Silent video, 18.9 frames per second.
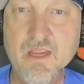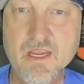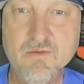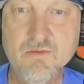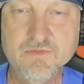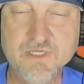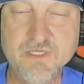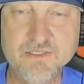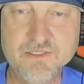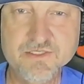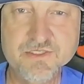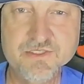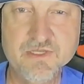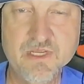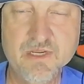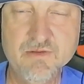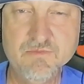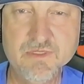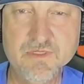It was on
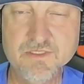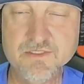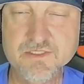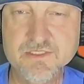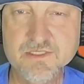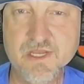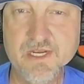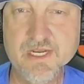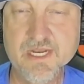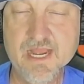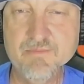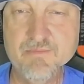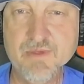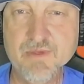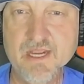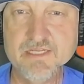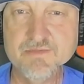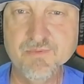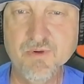Sunday Night
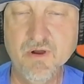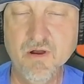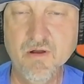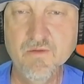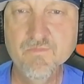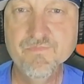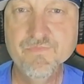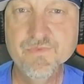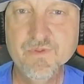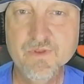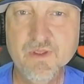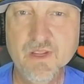Baseball.